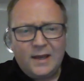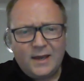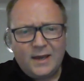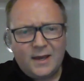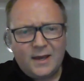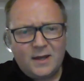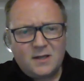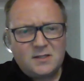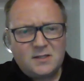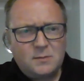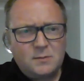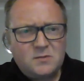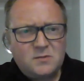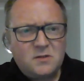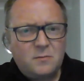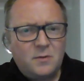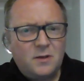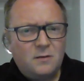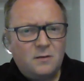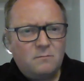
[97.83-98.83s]
And it seems
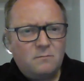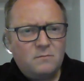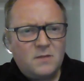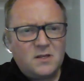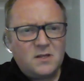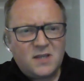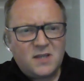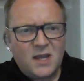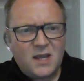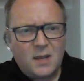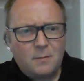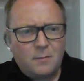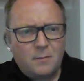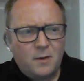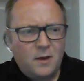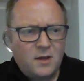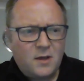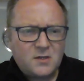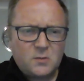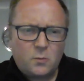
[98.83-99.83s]
to be the same
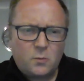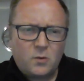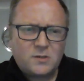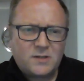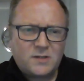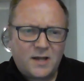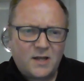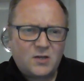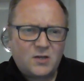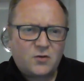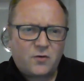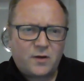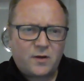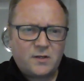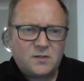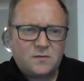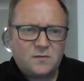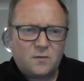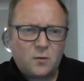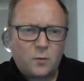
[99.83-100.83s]
as it was last
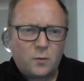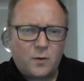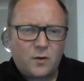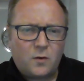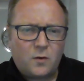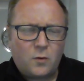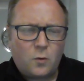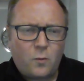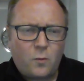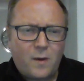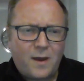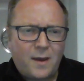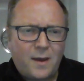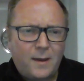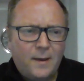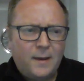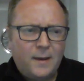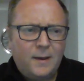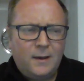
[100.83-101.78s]
transfer window, where